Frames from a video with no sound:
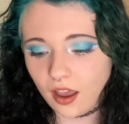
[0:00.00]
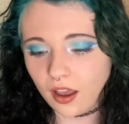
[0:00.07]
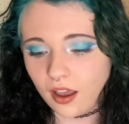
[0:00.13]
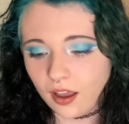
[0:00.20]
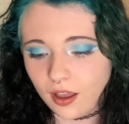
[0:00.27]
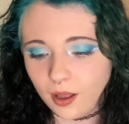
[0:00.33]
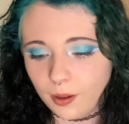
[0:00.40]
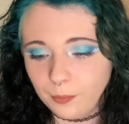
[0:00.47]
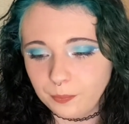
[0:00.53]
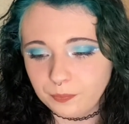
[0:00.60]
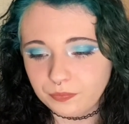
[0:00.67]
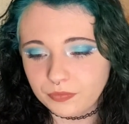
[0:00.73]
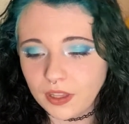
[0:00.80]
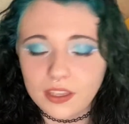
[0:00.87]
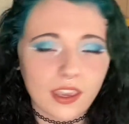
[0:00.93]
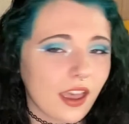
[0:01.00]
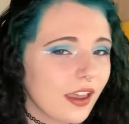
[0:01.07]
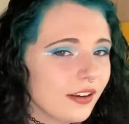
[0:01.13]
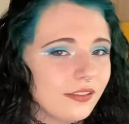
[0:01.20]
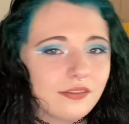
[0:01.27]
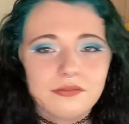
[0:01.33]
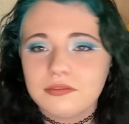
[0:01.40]

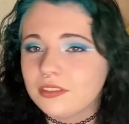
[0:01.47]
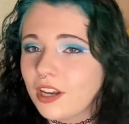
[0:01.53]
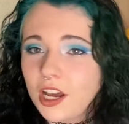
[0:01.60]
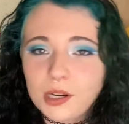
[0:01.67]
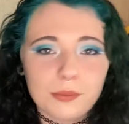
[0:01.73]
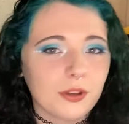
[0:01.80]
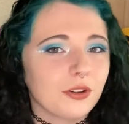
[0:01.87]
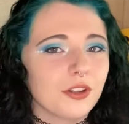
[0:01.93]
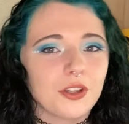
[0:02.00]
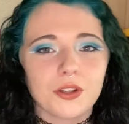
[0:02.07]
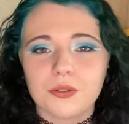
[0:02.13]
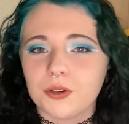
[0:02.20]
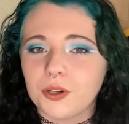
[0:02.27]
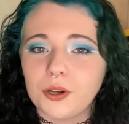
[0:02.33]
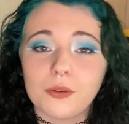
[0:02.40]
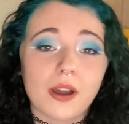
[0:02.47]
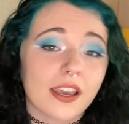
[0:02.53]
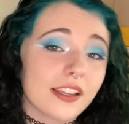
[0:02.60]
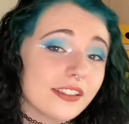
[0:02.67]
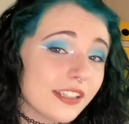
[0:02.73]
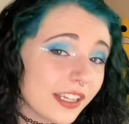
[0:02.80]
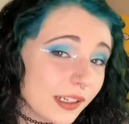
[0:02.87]
Again, not a beauty guru. I
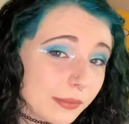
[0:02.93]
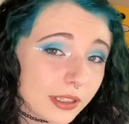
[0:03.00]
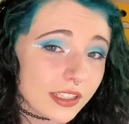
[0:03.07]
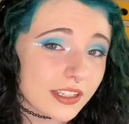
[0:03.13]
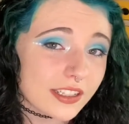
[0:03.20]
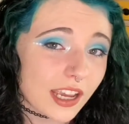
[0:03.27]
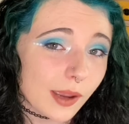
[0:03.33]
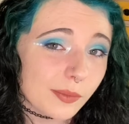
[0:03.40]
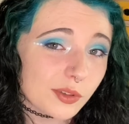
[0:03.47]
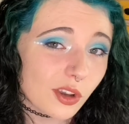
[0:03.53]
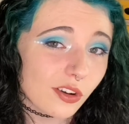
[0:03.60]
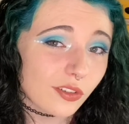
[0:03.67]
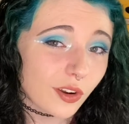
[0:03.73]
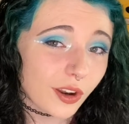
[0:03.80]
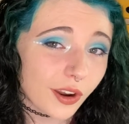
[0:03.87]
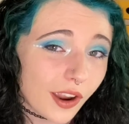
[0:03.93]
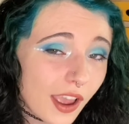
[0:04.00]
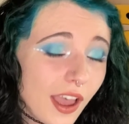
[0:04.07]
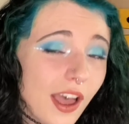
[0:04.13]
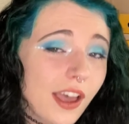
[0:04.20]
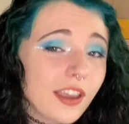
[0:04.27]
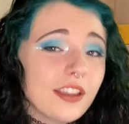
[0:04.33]
could say it a million times over.
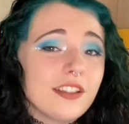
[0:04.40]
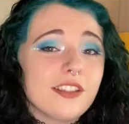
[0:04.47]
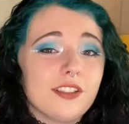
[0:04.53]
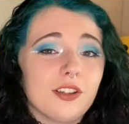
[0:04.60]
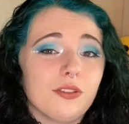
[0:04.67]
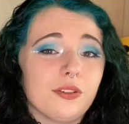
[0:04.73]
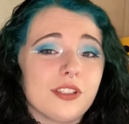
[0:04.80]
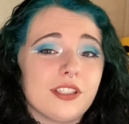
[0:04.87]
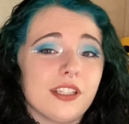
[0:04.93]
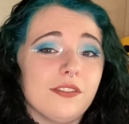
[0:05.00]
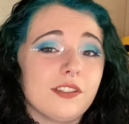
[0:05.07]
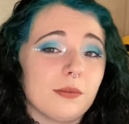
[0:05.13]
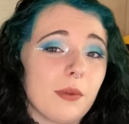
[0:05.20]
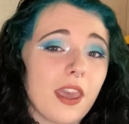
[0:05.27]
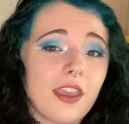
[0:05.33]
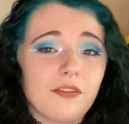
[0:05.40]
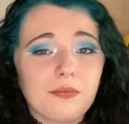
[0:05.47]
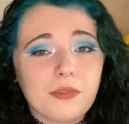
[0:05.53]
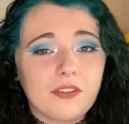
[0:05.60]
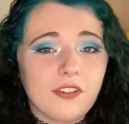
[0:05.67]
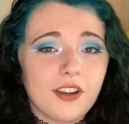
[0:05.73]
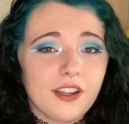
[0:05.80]
Could still receive some hate from
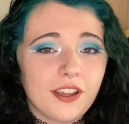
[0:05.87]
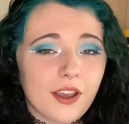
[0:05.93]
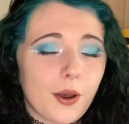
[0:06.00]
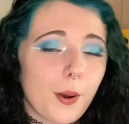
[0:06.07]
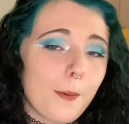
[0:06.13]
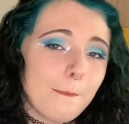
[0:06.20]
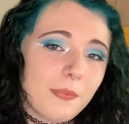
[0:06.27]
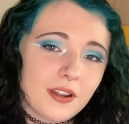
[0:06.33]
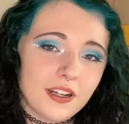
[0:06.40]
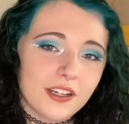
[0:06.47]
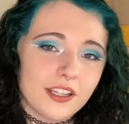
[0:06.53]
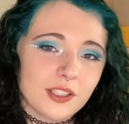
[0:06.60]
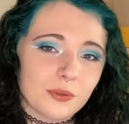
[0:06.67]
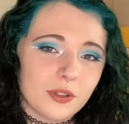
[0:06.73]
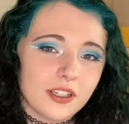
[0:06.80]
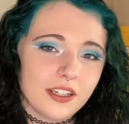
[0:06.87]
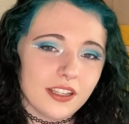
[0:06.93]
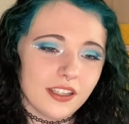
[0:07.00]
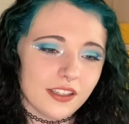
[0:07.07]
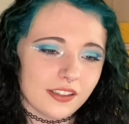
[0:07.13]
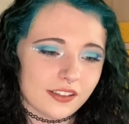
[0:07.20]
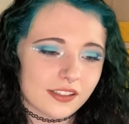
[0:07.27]
the video, but it is what it
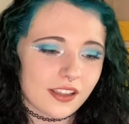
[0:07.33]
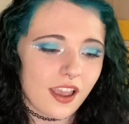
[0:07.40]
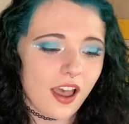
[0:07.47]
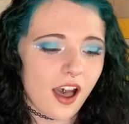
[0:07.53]
is.